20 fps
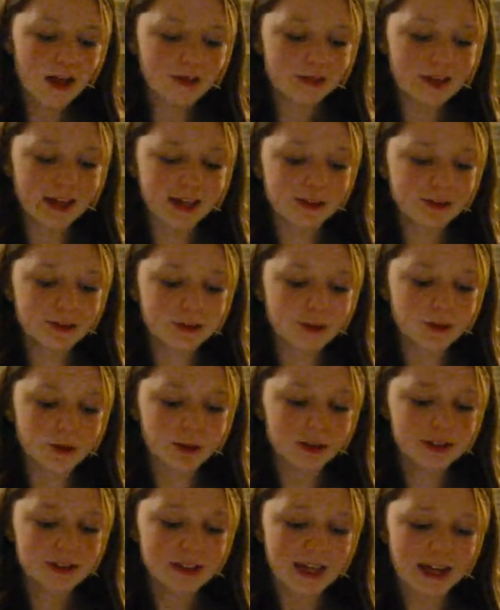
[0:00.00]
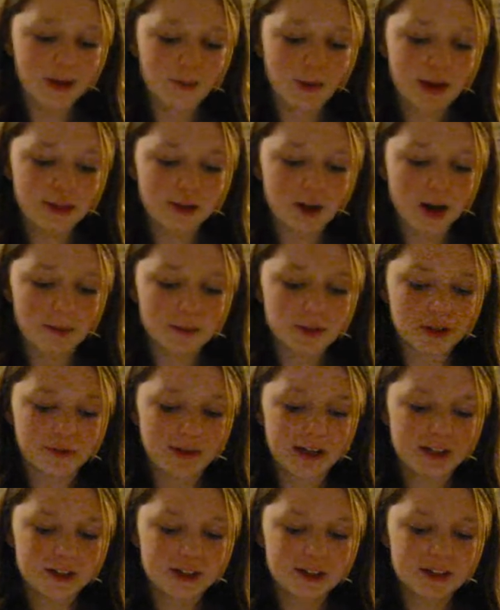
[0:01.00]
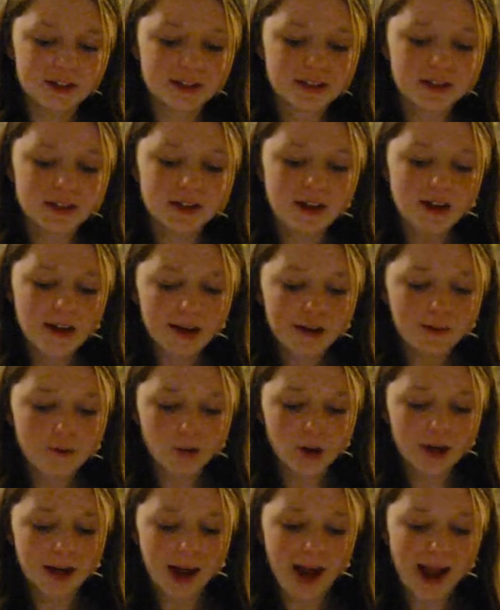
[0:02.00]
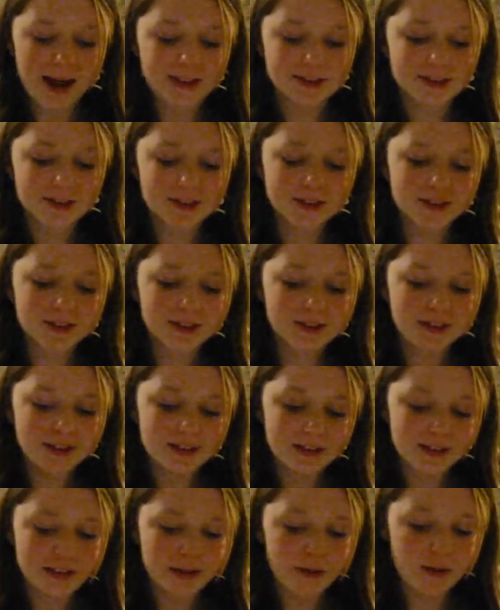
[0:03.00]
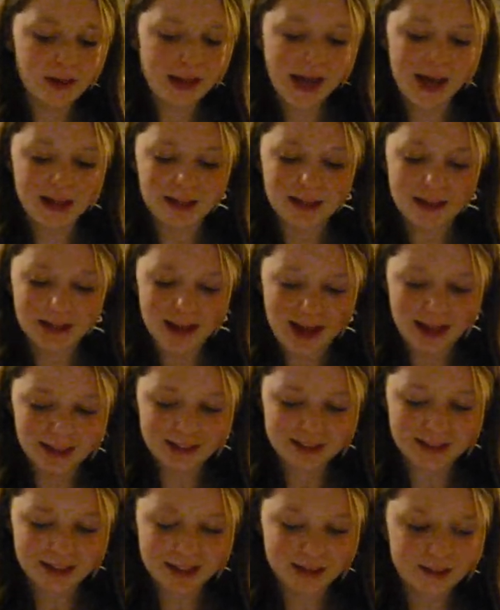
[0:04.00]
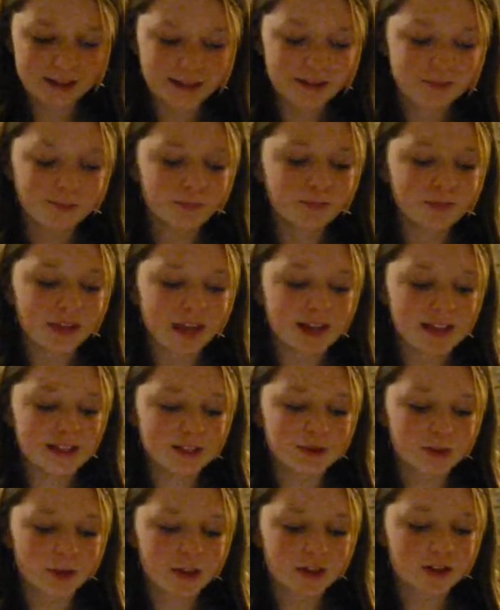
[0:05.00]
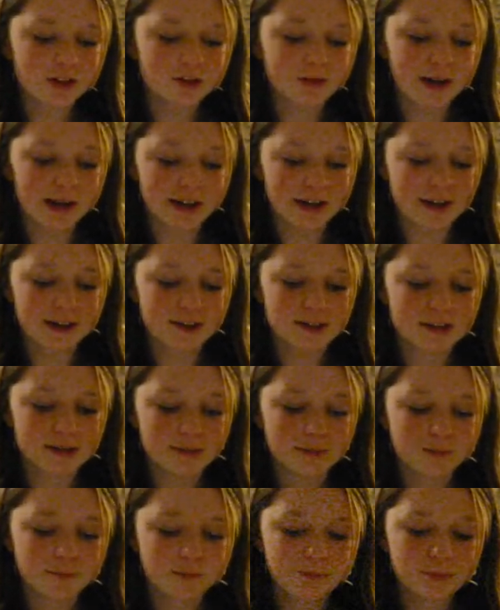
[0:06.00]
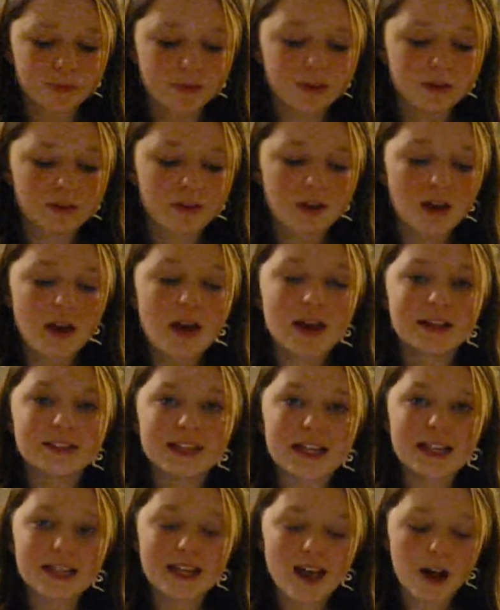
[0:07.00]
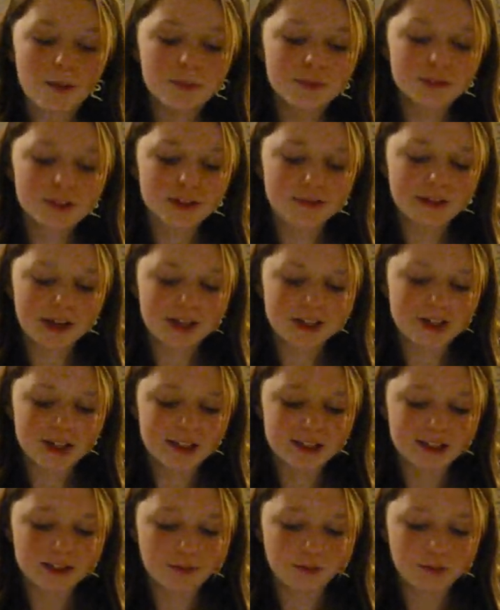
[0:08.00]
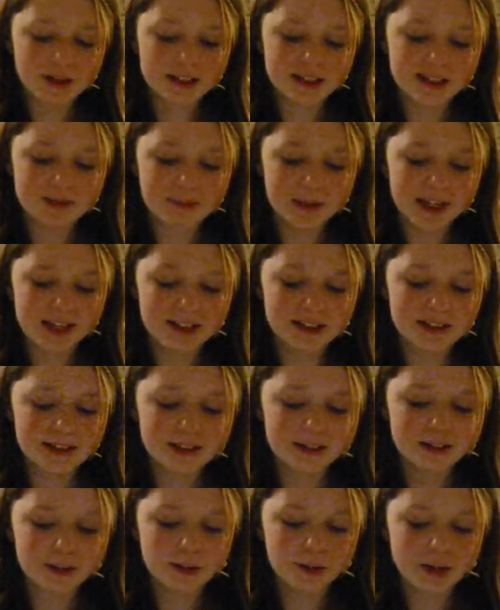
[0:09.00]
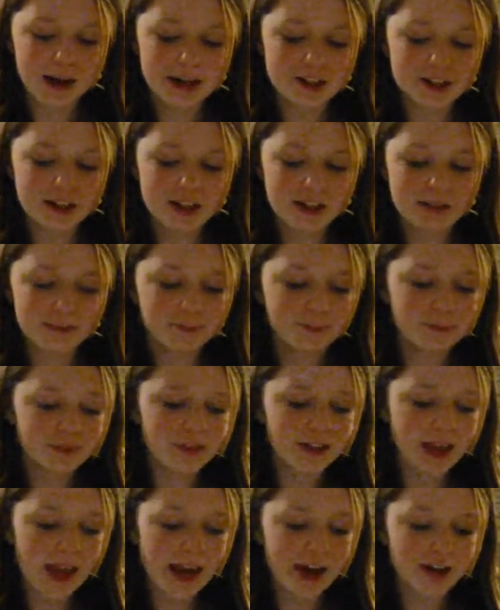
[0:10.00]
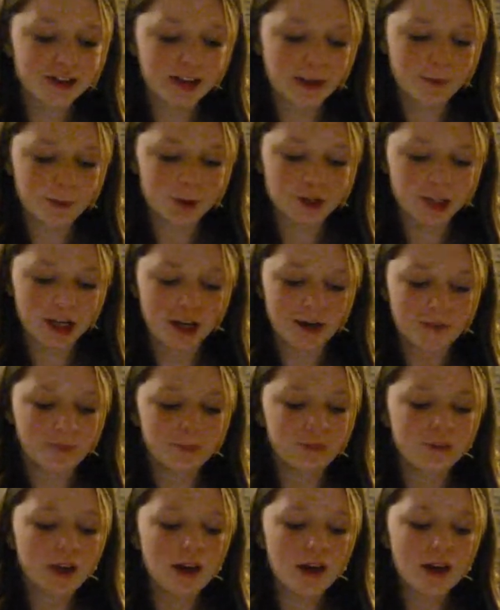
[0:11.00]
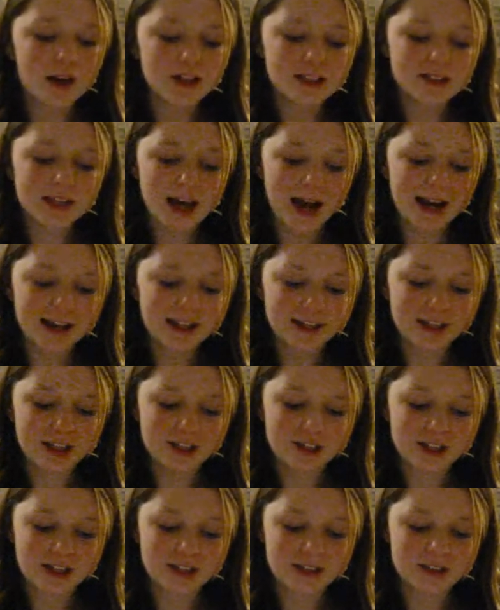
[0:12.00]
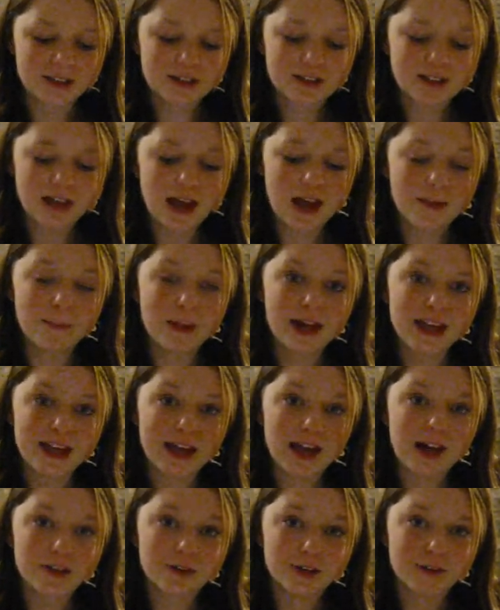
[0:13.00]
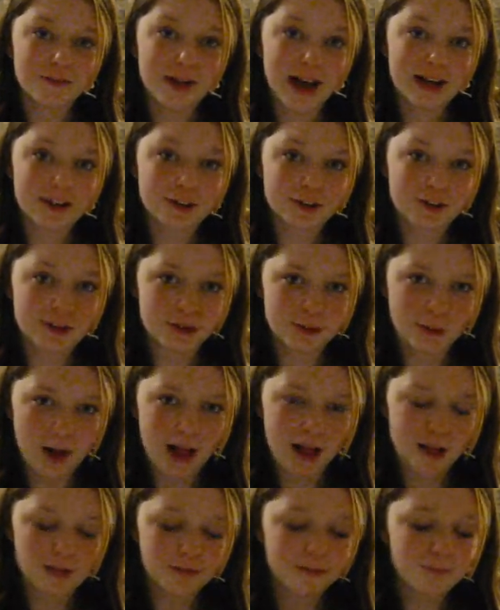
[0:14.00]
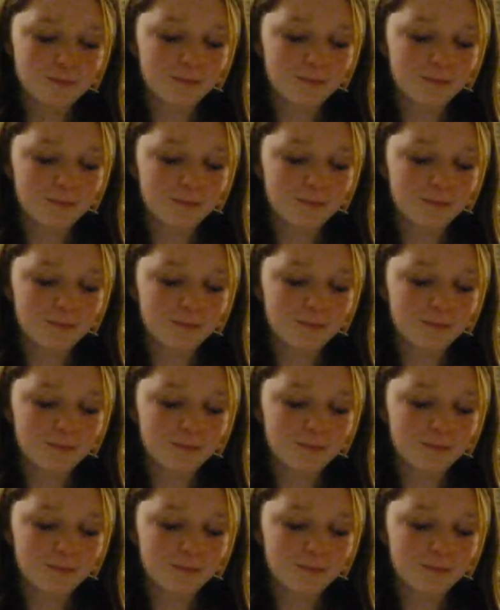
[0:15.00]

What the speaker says: They use tools like weather observations, forecasts, snow analysis, and historical records, daily observations of wind speeds, direction, air temperature, sky conditions, and many other factors as well.